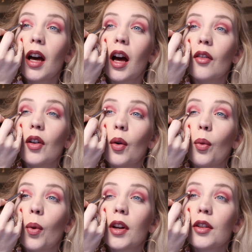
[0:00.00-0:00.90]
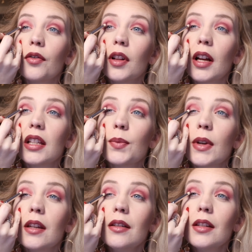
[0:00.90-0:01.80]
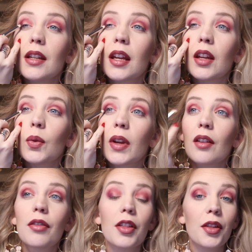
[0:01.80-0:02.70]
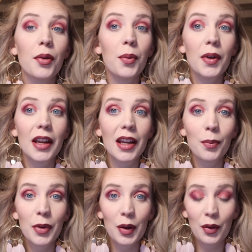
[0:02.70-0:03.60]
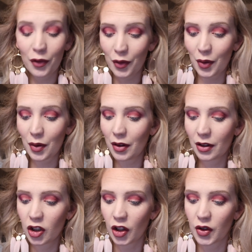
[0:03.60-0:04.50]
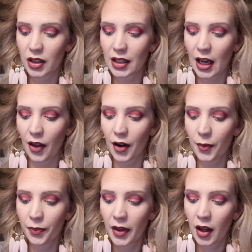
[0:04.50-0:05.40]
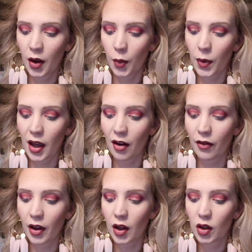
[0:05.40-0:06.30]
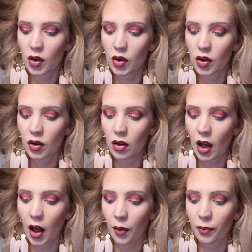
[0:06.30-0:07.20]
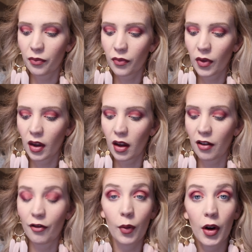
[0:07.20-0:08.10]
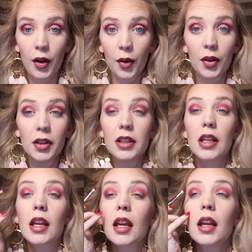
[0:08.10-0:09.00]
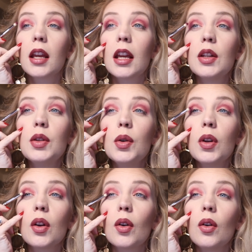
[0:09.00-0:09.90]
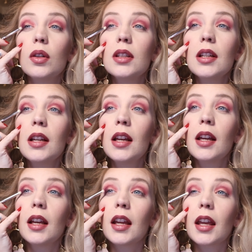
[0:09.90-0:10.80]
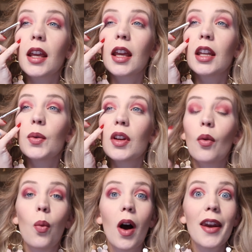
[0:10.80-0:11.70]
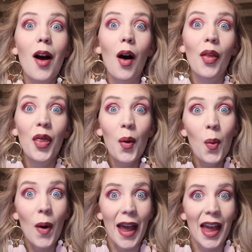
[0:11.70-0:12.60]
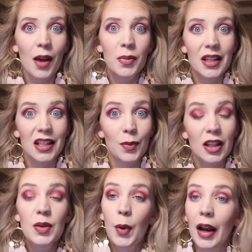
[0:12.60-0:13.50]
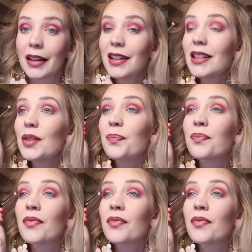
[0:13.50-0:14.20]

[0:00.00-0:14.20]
have a wonderful husband, and we have 3 beautiful children together. We have a 4-year-old, a 2-year-old, and we have 1 on the way. I'm 6 months pregnant,